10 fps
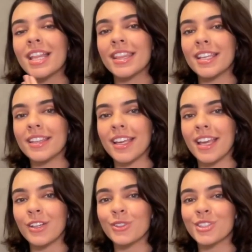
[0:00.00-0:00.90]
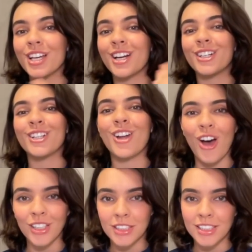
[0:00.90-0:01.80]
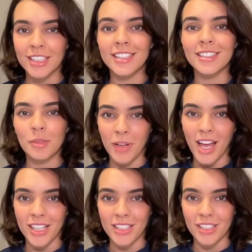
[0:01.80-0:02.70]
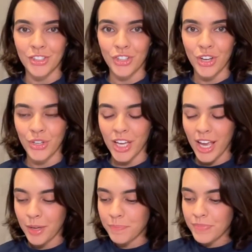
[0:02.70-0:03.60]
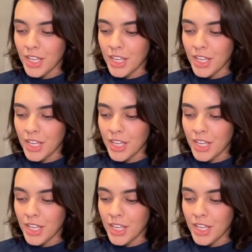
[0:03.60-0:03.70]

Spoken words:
details that are not in the passage, okay?